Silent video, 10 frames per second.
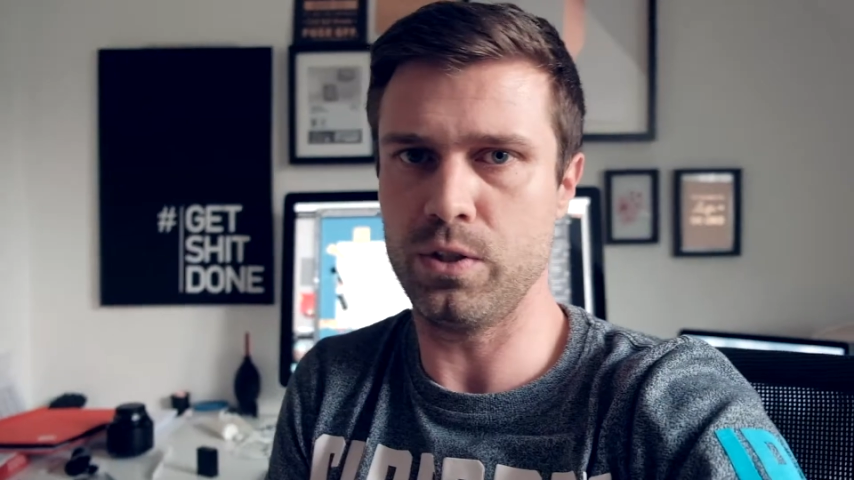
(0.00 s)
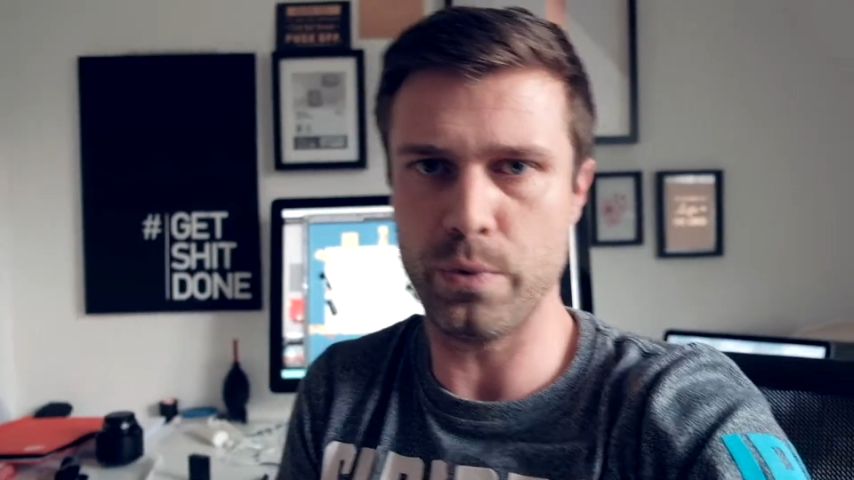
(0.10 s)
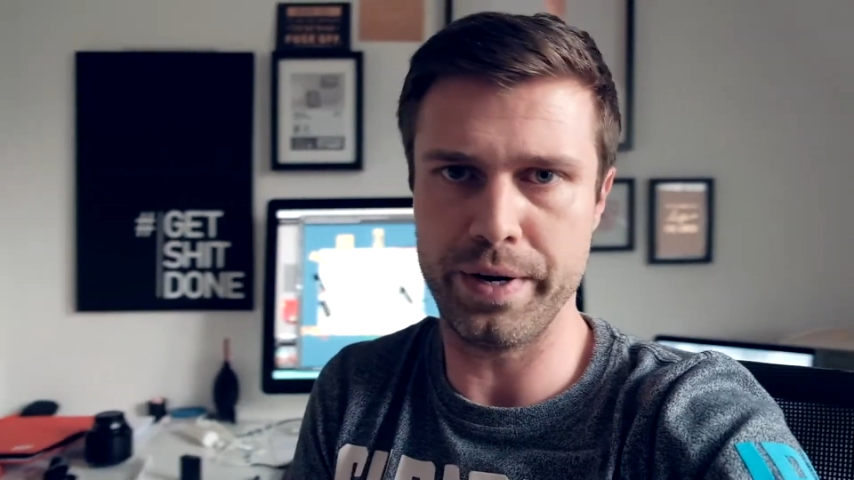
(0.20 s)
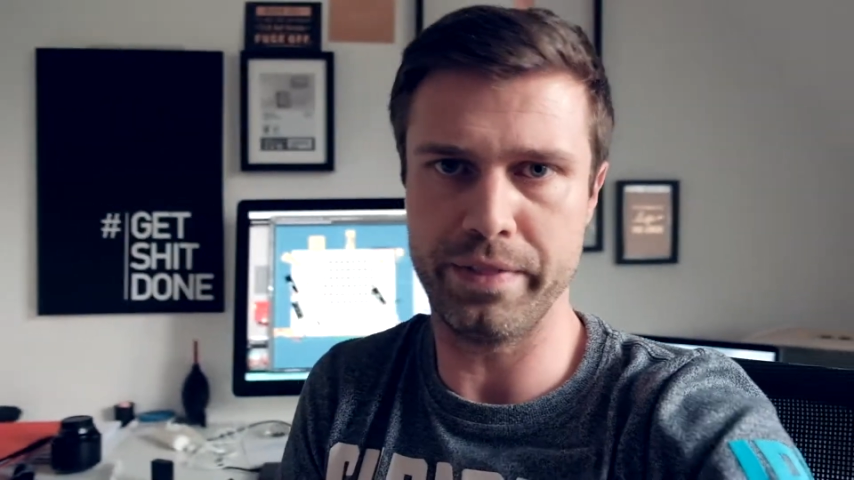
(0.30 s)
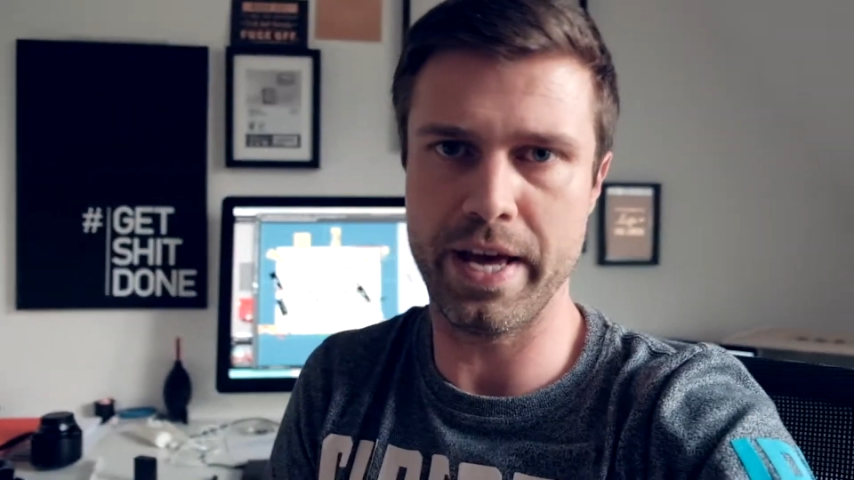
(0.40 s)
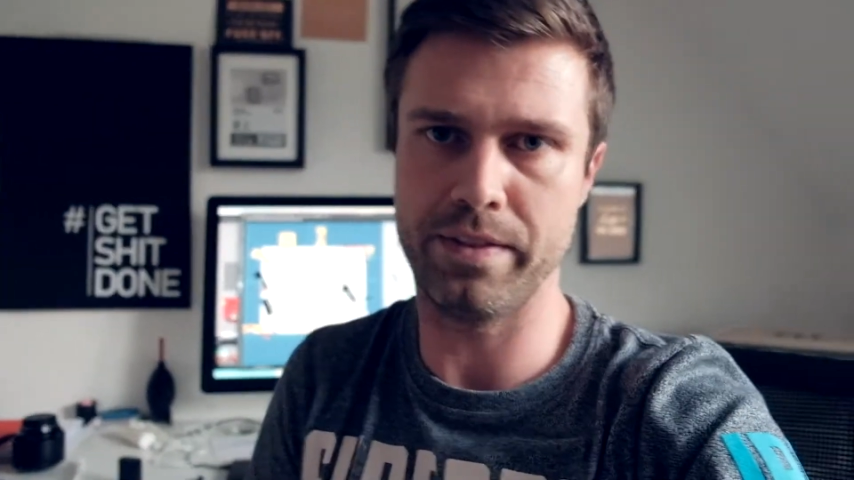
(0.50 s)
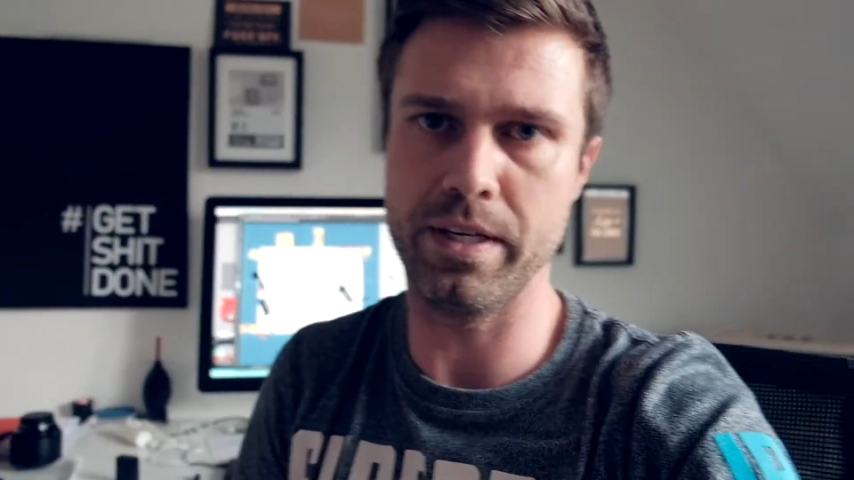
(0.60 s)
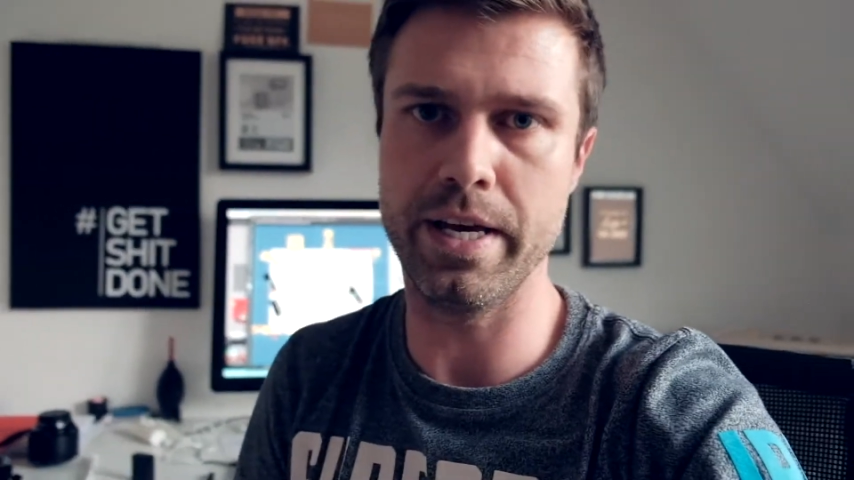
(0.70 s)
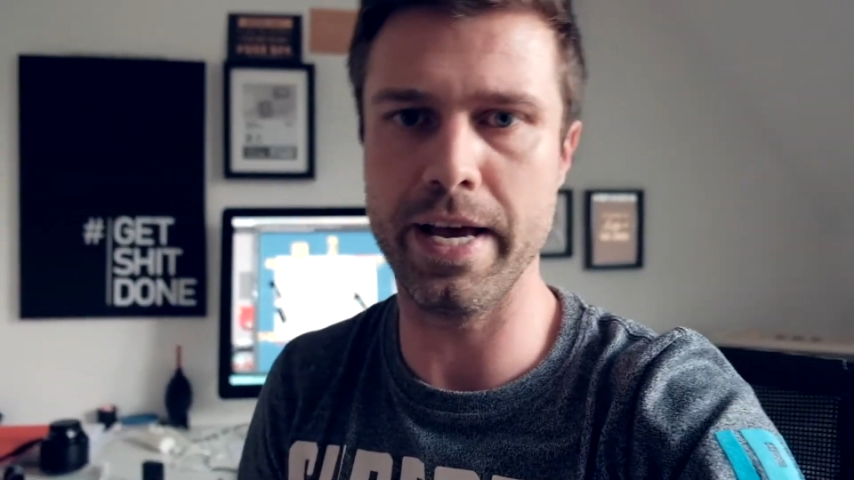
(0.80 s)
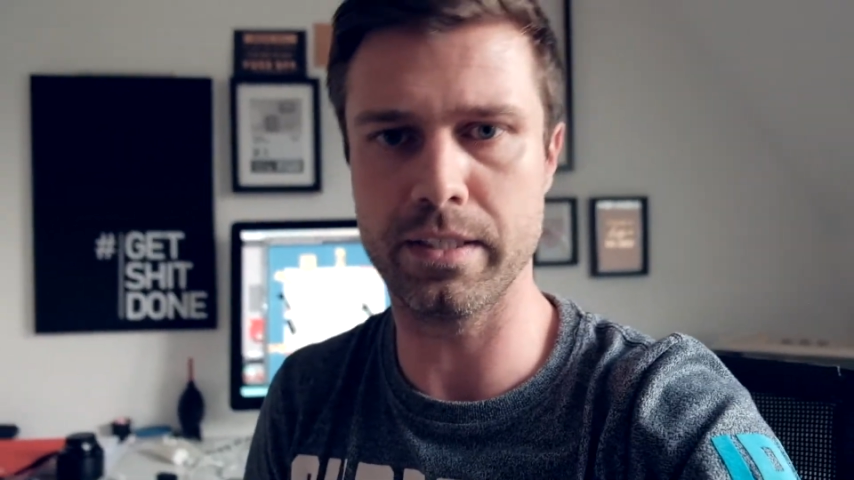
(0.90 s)
during that
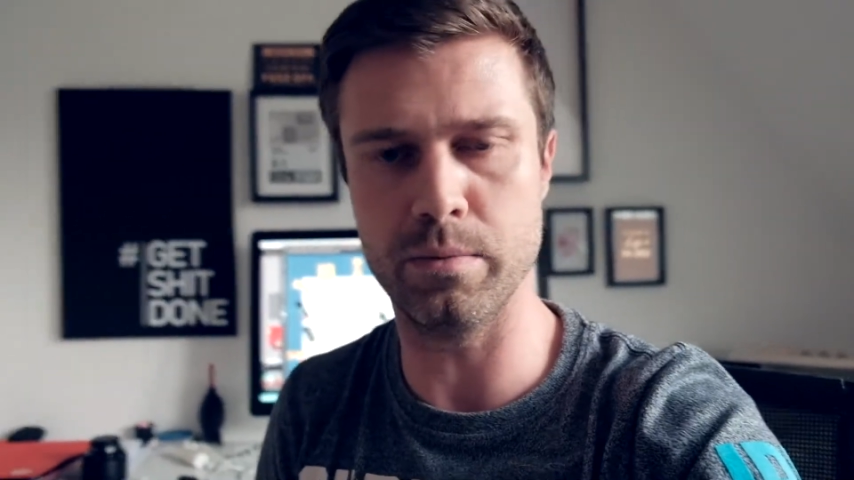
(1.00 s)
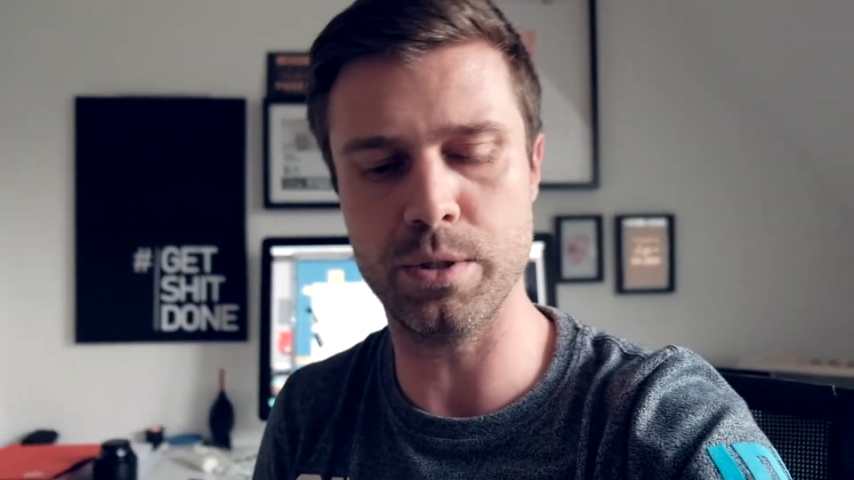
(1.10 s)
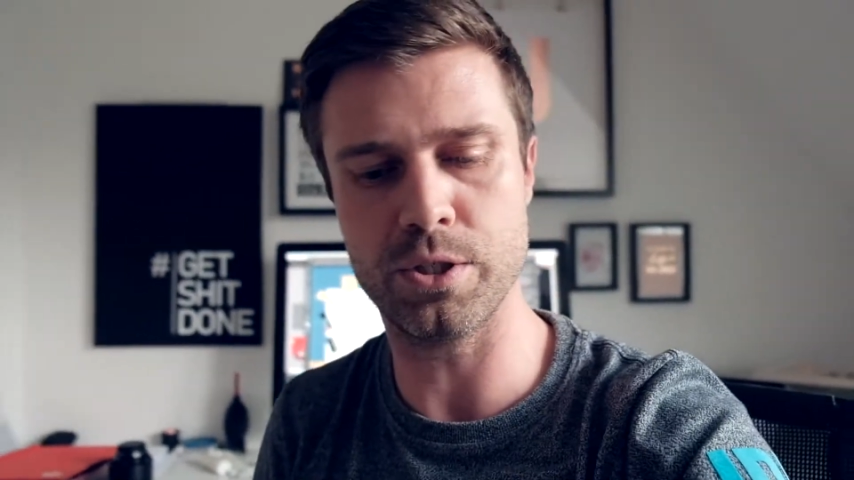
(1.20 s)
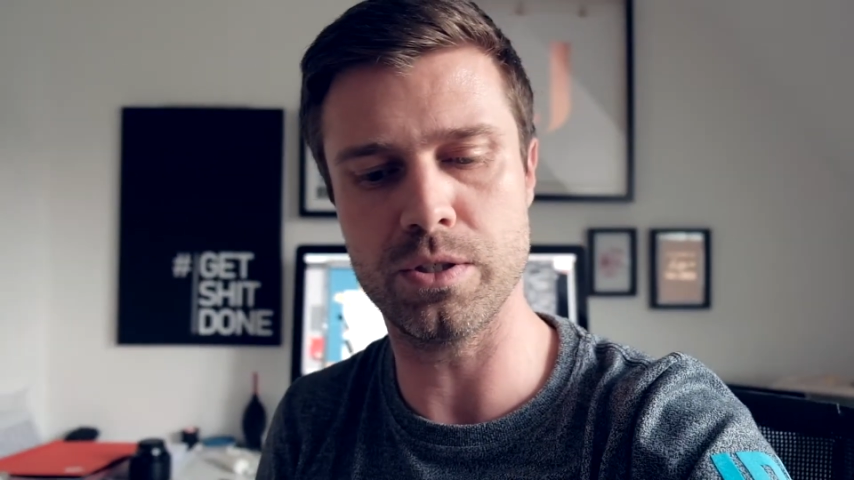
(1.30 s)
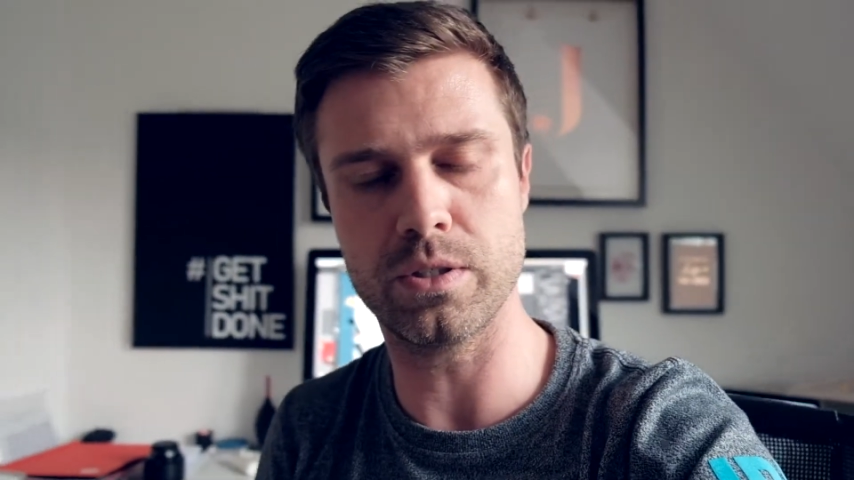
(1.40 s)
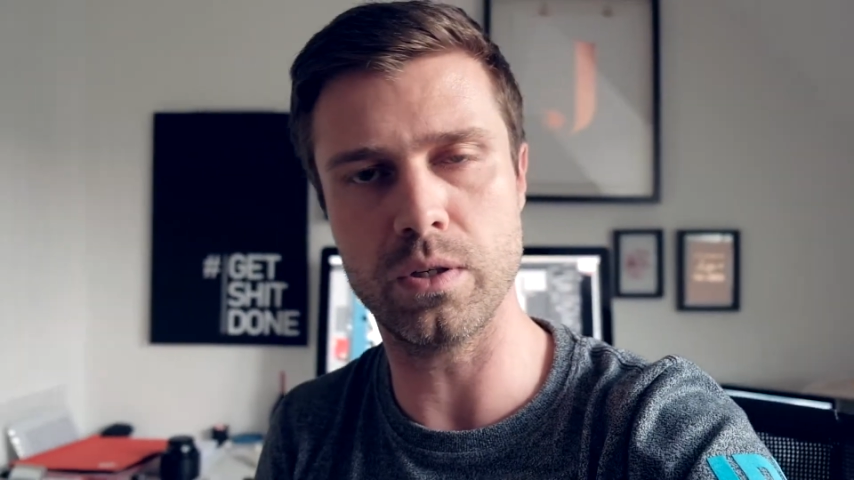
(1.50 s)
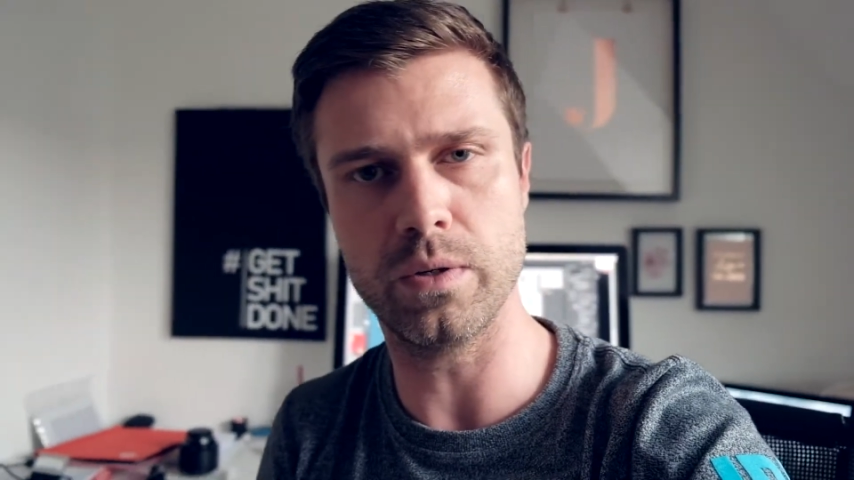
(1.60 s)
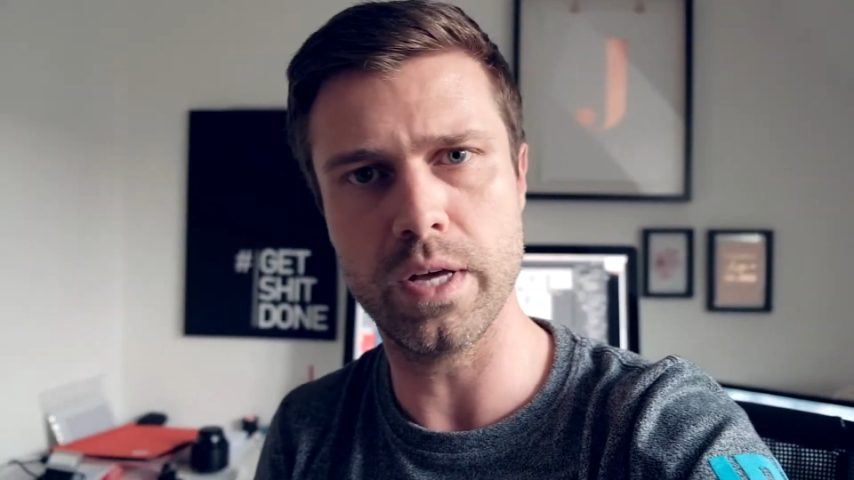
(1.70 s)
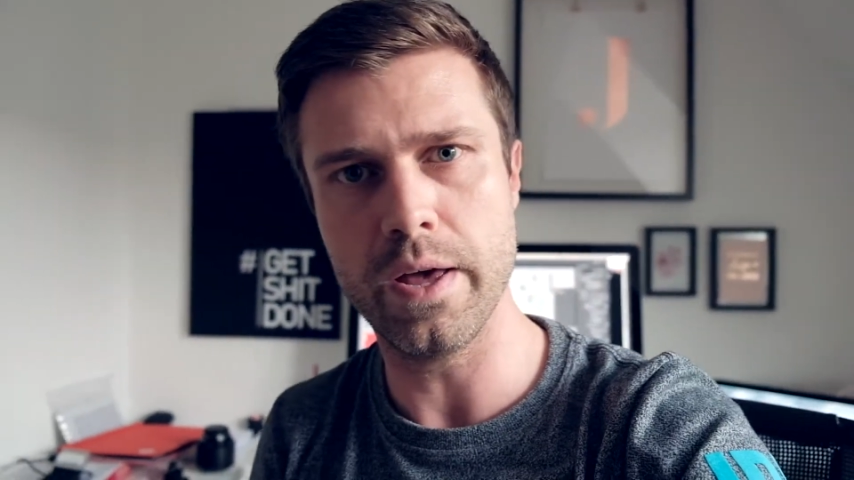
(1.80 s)
exhibition, so